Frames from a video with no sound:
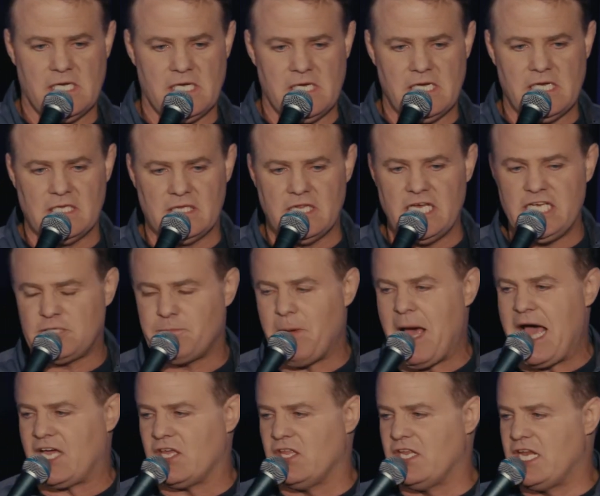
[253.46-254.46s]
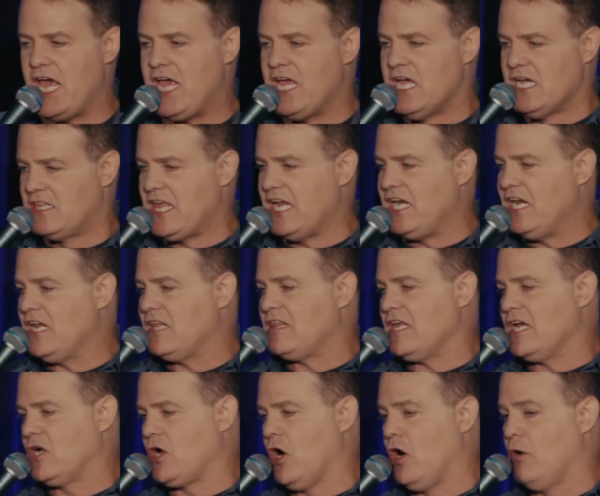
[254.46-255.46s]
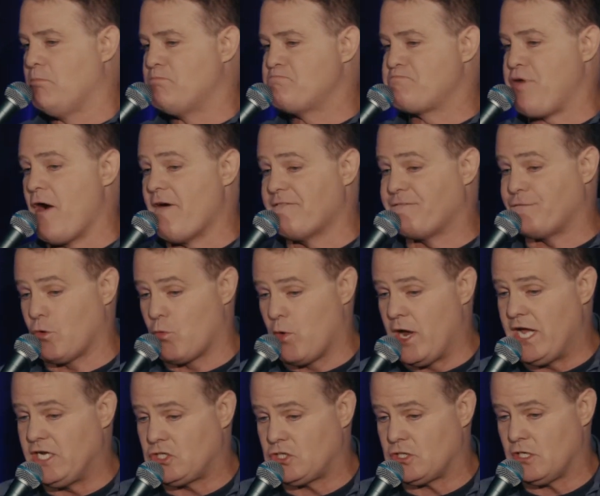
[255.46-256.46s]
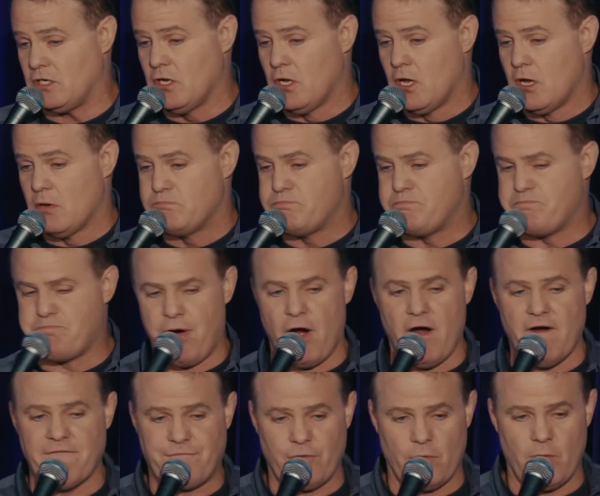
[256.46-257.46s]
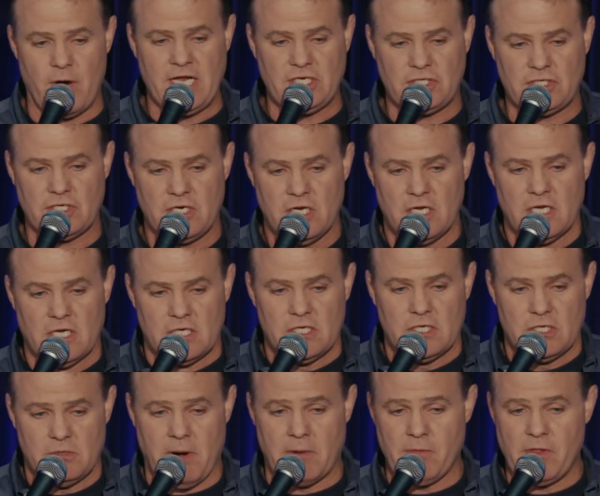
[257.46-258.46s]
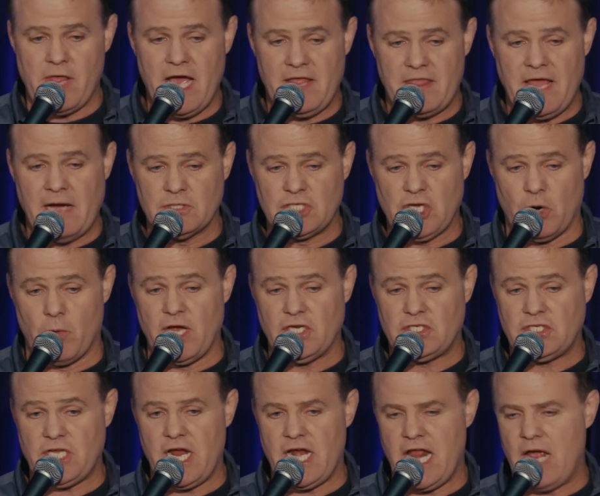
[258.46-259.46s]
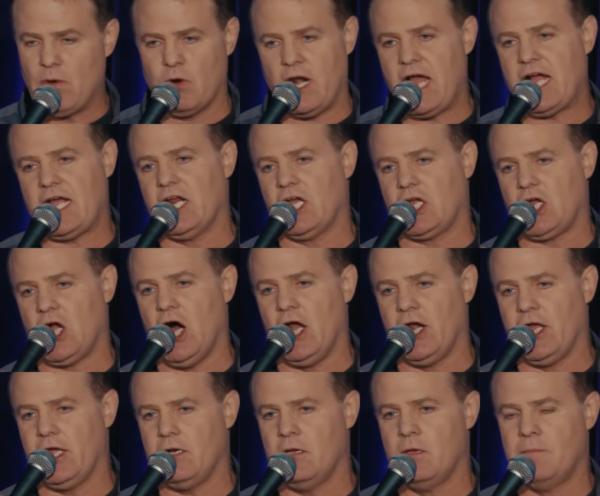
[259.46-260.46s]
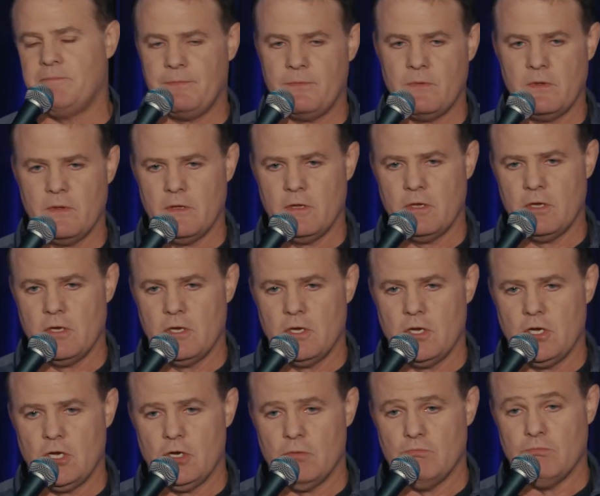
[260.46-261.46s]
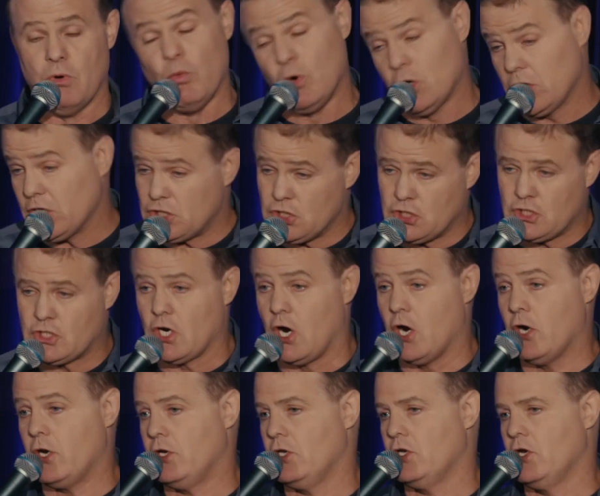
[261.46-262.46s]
At least back in the day, they did a thing called perforation. Perforation. Remember that? That was their way of saying, hey, we're not going to cut it, but we'll get you started.